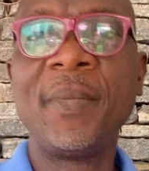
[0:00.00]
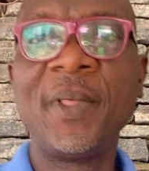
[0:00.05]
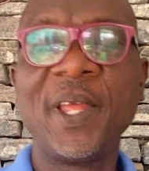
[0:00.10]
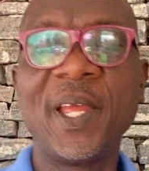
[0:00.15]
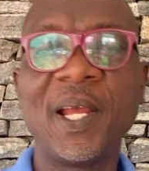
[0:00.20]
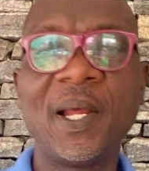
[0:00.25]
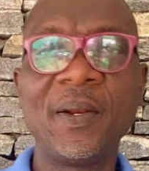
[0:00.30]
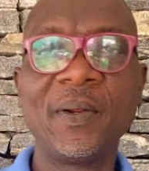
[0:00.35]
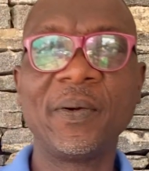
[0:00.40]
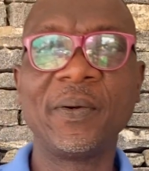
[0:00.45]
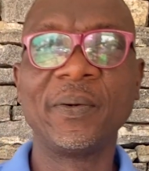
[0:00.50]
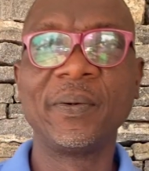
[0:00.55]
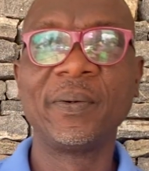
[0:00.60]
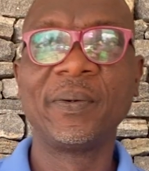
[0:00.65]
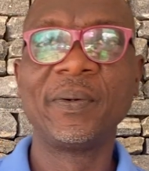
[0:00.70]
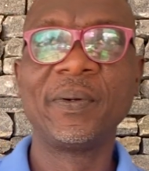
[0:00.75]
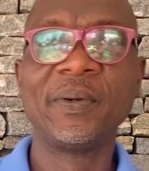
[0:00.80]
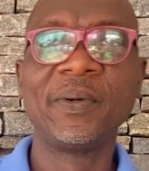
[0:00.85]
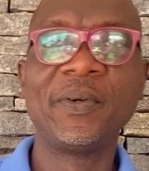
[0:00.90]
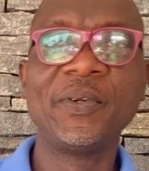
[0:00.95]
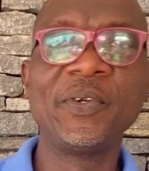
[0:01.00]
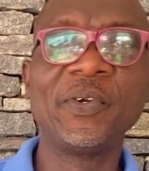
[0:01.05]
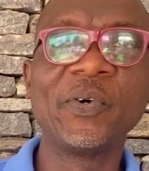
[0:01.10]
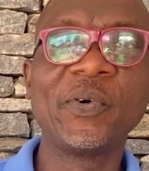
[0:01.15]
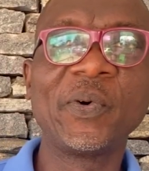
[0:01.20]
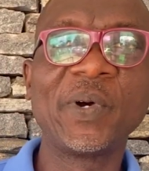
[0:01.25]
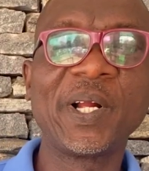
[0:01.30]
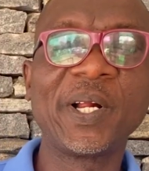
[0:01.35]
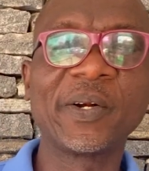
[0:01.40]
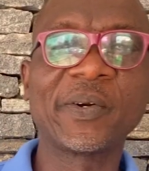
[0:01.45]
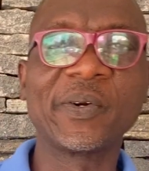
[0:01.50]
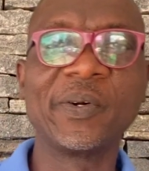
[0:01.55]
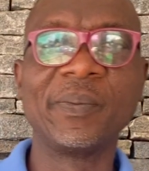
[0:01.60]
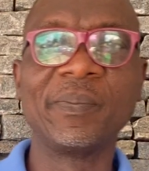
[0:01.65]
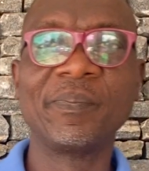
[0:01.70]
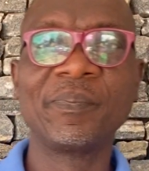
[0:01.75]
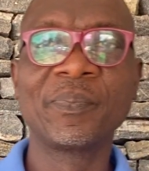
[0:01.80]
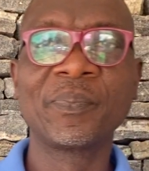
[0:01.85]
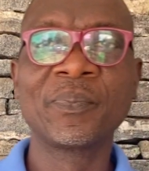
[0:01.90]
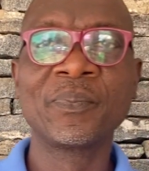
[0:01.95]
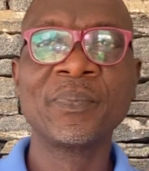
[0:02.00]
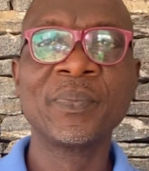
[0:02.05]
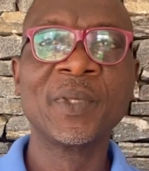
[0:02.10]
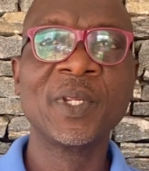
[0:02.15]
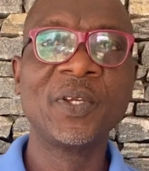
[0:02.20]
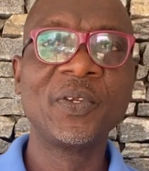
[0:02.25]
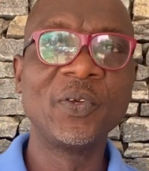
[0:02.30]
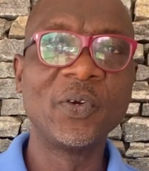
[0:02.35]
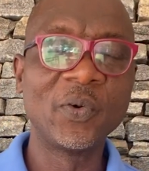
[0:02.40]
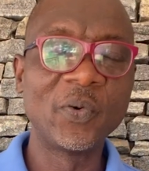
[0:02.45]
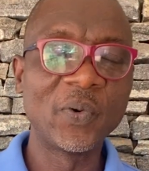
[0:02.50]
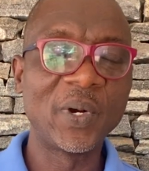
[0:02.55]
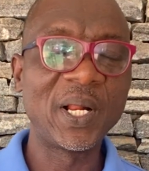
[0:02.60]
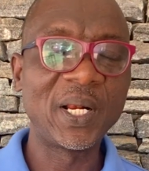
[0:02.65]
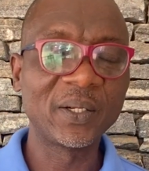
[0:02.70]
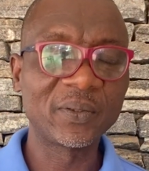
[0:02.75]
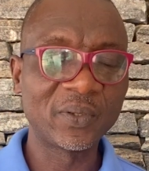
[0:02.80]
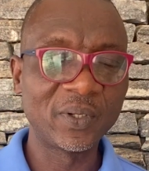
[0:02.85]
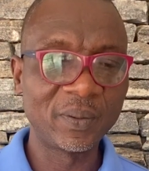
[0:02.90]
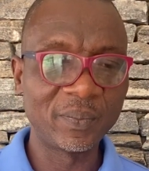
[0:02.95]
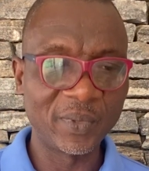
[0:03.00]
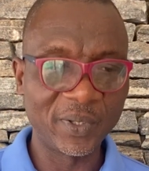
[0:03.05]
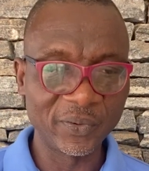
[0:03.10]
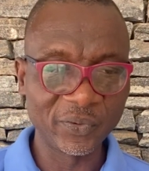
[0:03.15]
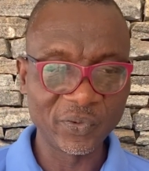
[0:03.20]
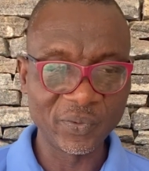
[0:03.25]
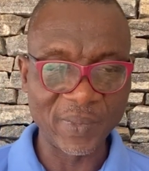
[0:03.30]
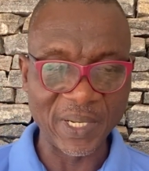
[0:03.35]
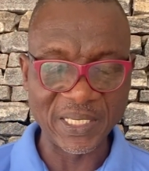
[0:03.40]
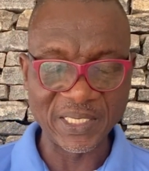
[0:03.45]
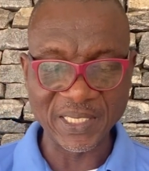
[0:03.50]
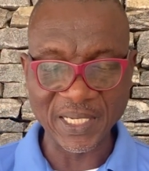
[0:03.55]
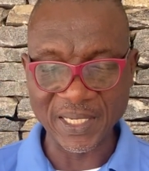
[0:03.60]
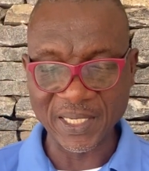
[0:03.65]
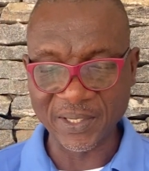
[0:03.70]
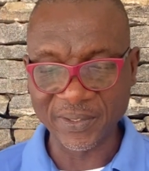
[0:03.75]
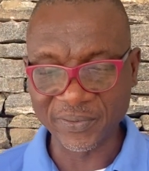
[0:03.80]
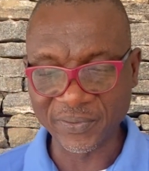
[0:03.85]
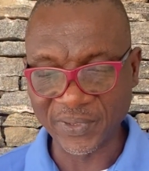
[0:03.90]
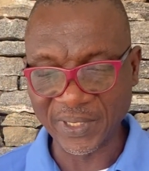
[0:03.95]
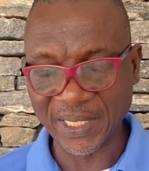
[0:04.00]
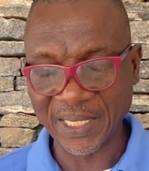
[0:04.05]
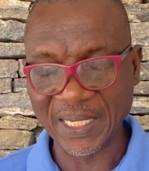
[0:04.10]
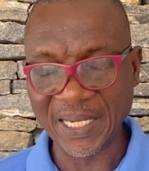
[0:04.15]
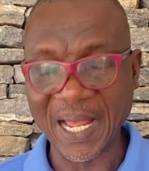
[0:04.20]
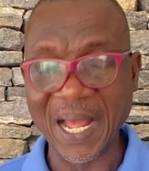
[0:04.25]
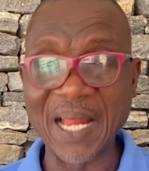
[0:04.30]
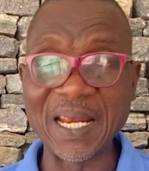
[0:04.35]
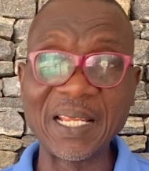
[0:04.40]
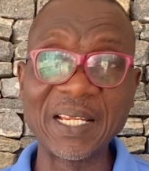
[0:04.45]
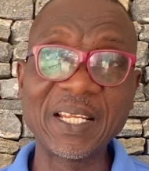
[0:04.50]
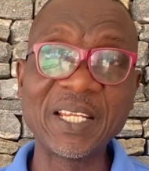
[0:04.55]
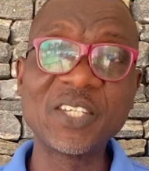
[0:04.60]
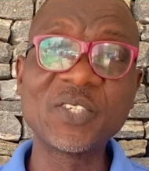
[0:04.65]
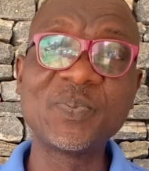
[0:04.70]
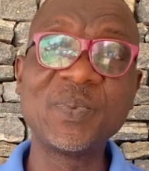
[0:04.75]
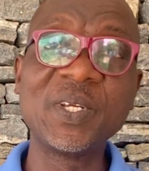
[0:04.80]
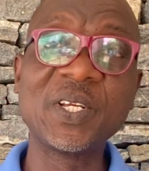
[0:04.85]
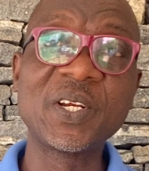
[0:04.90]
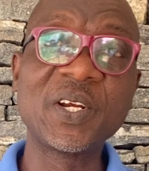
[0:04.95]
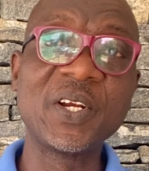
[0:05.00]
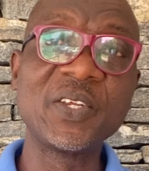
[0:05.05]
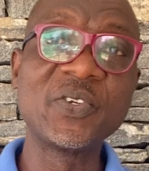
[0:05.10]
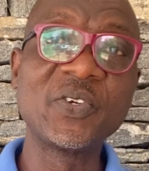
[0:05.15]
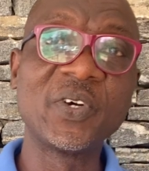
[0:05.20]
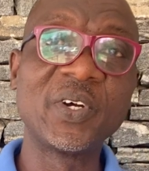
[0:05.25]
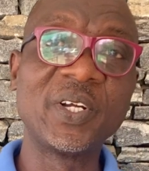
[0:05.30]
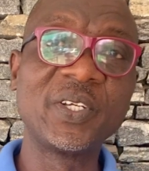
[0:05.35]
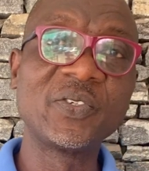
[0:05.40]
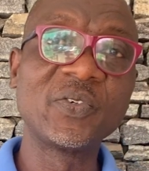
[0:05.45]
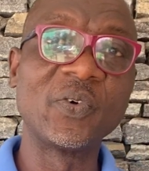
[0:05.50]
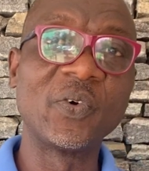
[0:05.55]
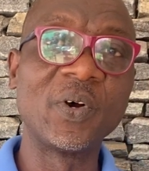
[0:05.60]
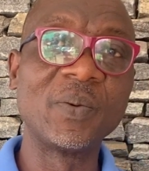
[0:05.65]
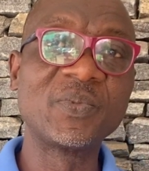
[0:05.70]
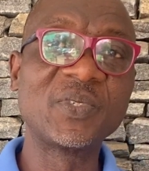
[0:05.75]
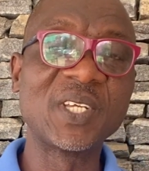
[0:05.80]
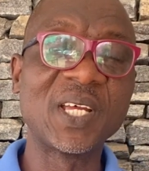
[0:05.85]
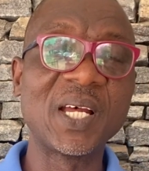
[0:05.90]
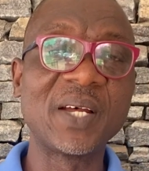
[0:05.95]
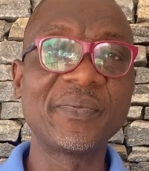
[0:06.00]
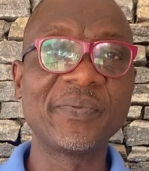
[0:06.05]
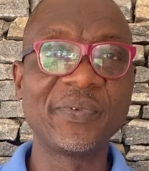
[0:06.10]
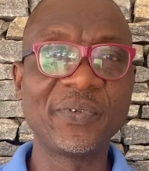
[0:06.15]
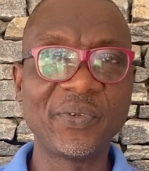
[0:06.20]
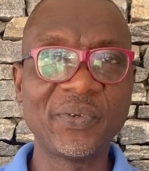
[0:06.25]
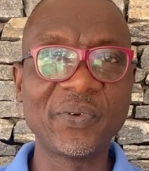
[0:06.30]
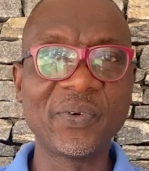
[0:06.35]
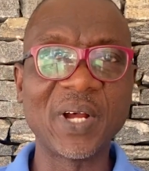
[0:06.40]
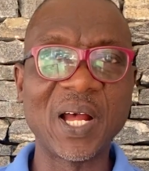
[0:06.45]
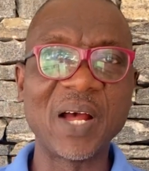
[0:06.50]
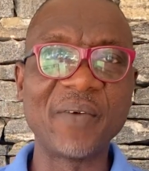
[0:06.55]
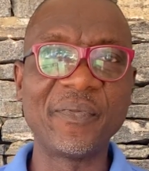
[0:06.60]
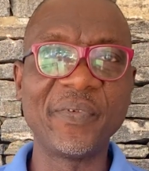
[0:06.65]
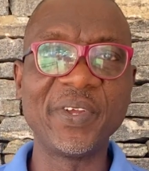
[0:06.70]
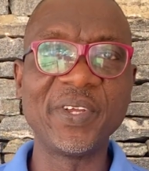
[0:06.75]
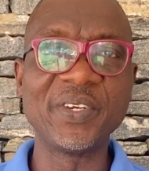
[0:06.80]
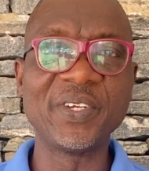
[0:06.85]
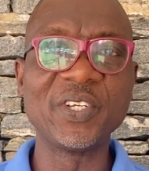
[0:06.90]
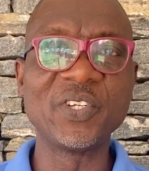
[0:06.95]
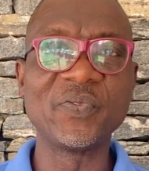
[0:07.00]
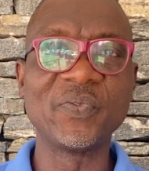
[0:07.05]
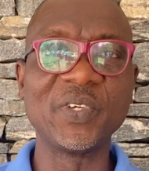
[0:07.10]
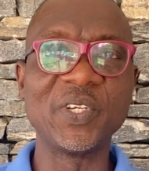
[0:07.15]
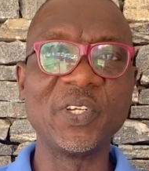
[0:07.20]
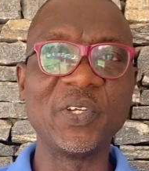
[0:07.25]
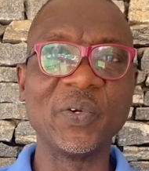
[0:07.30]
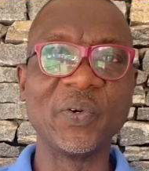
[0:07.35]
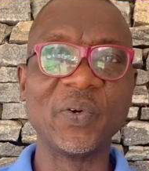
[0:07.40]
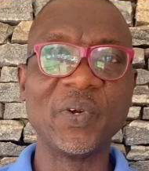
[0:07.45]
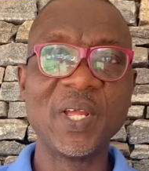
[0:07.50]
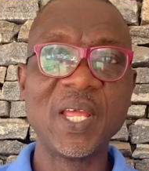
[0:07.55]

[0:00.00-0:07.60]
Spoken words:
Hello, you're welcome. You're welcome onto my channel today, and it gives me great joy to observe you are viewing this video.